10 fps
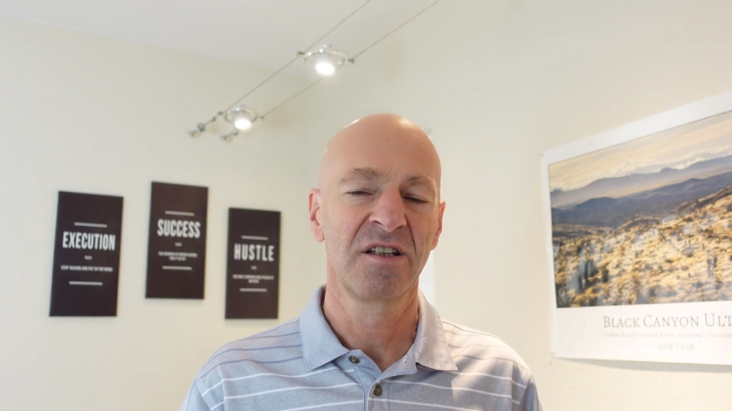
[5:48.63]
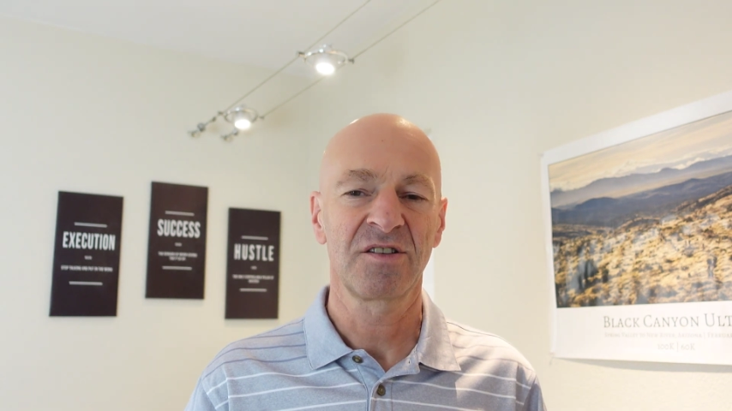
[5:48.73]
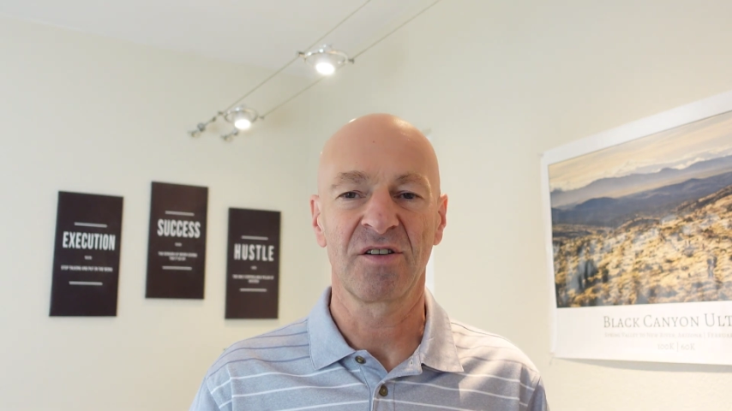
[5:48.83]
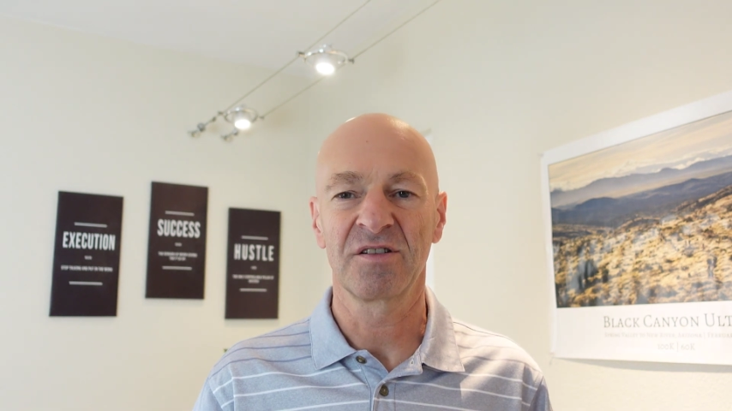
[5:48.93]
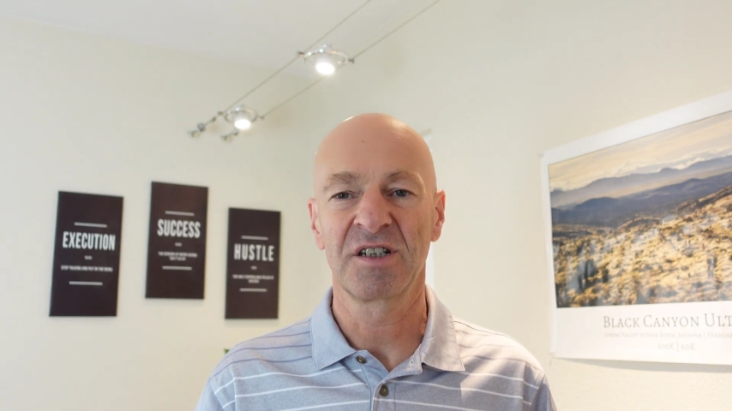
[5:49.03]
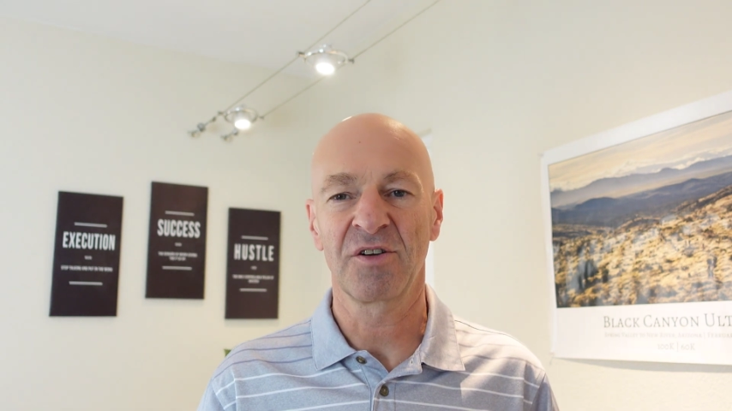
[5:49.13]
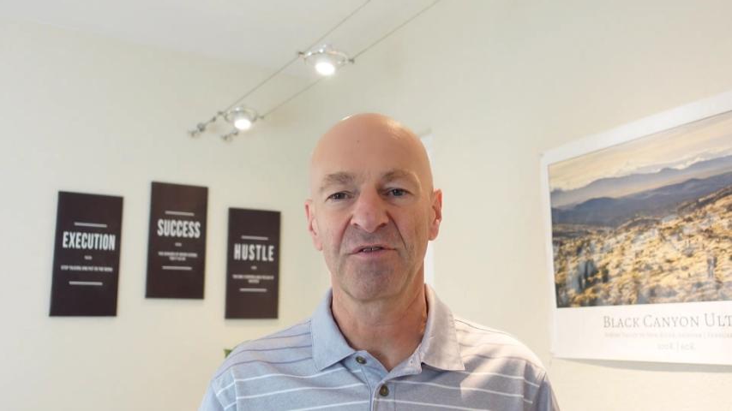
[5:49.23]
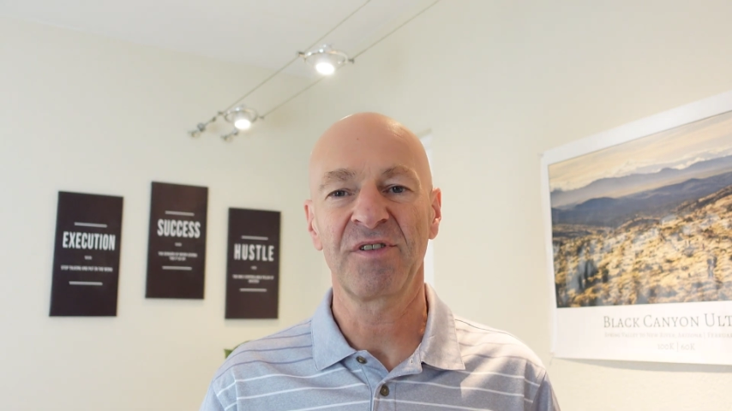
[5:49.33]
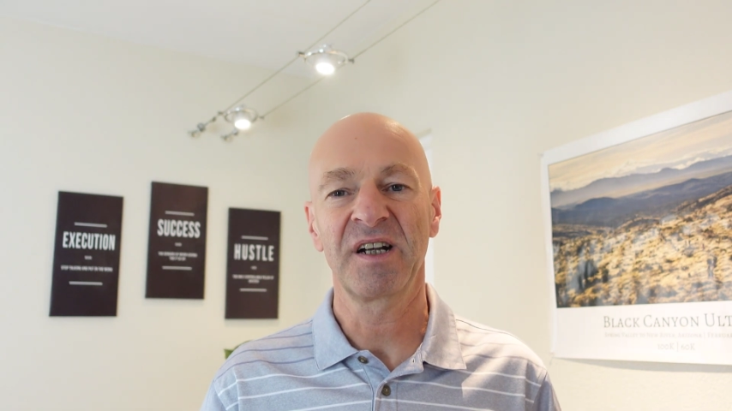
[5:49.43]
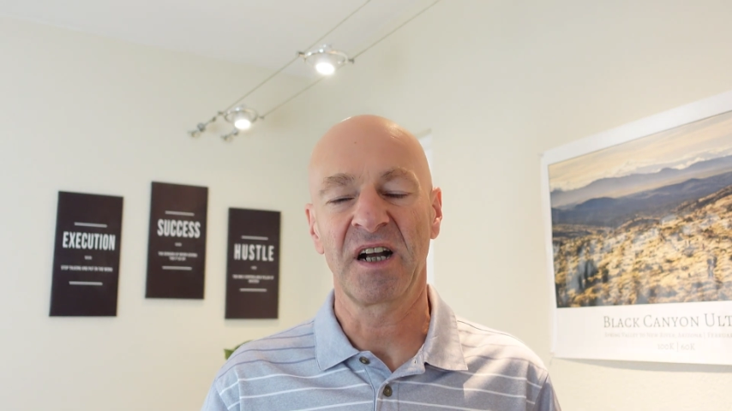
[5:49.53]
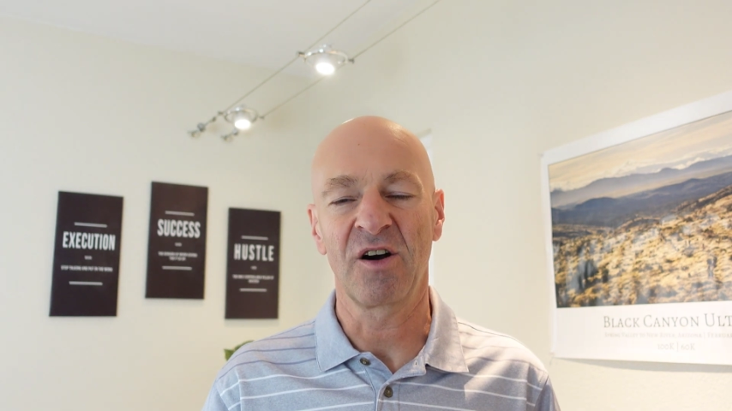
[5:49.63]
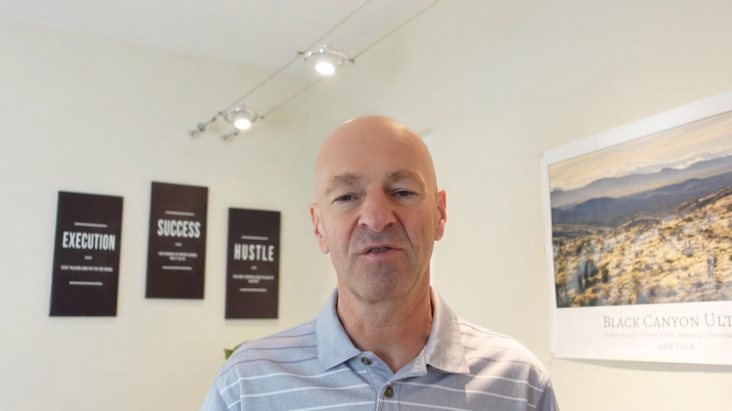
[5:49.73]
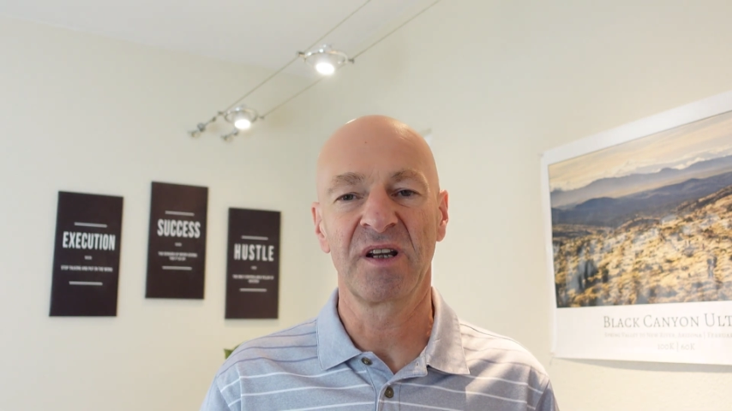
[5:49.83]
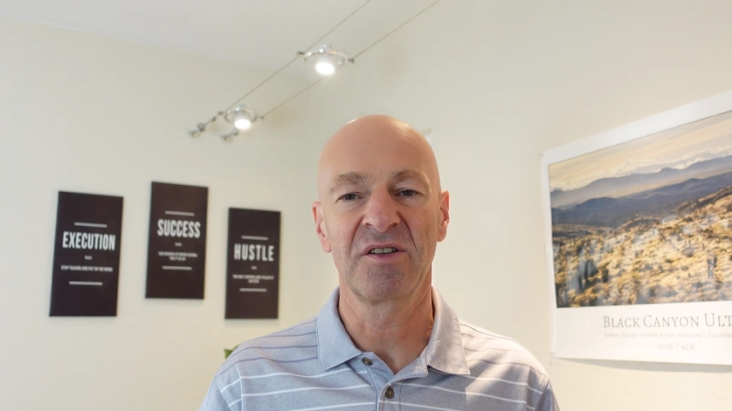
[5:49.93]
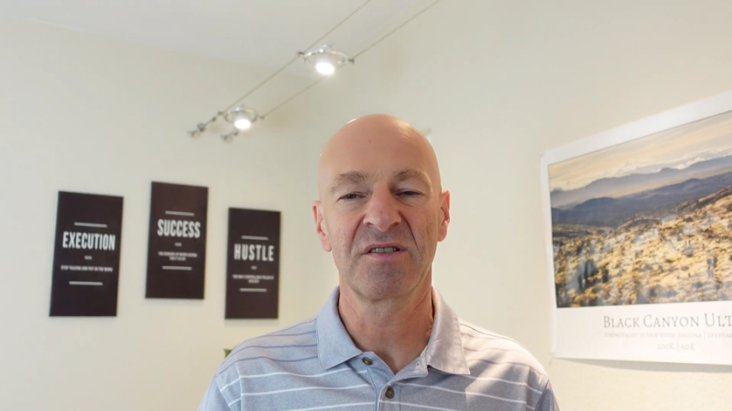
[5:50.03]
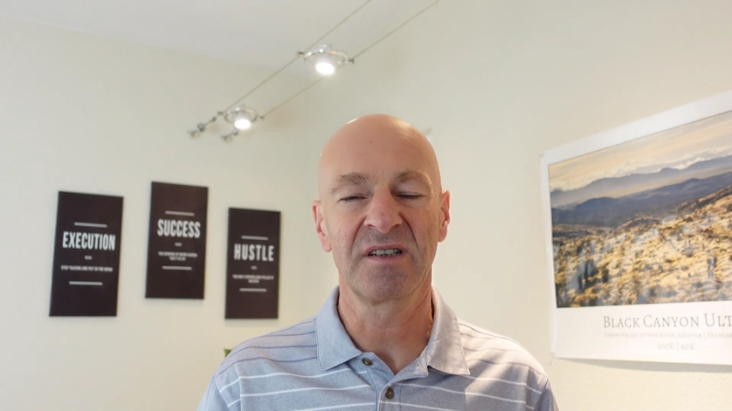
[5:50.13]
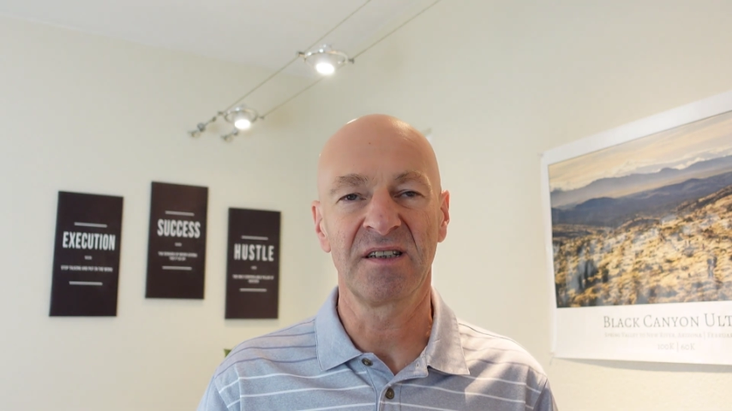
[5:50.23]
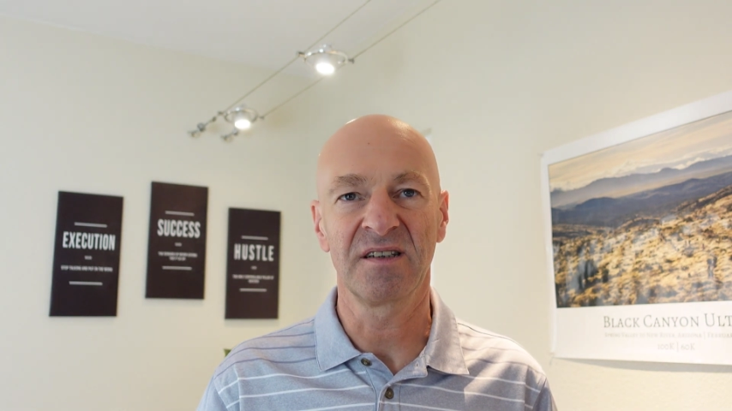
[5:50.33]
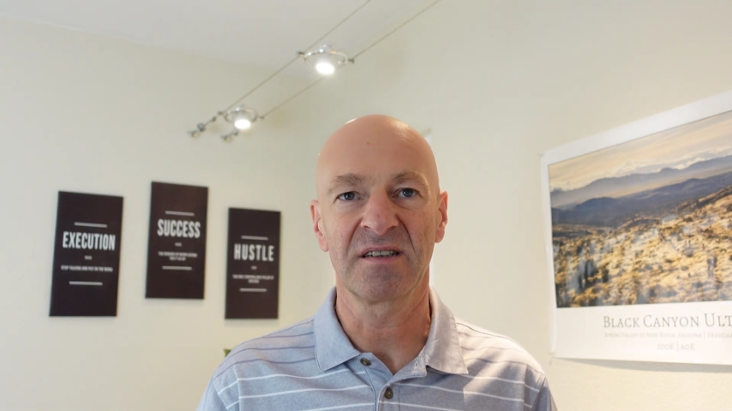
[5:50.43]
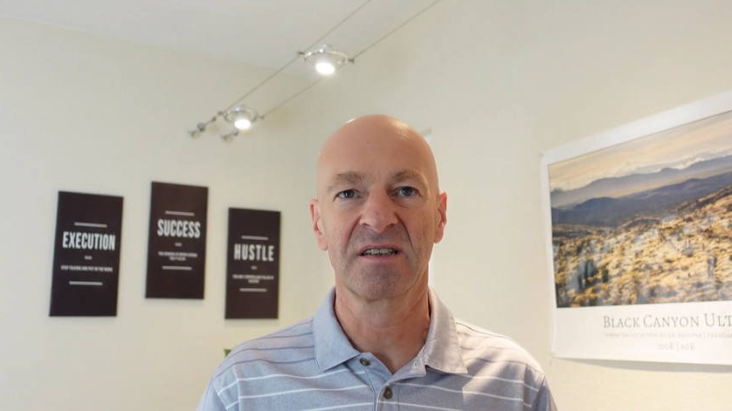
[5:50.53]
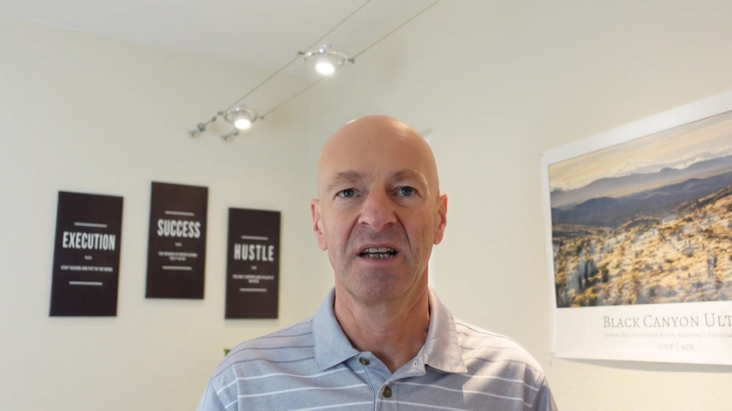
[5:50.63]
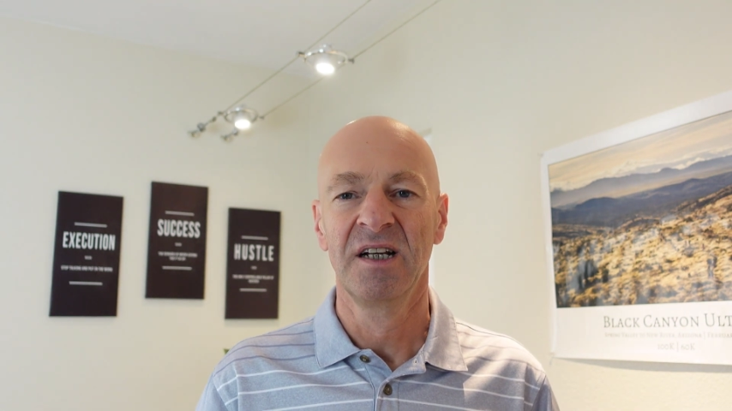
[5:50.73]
So don't freak out when you see this.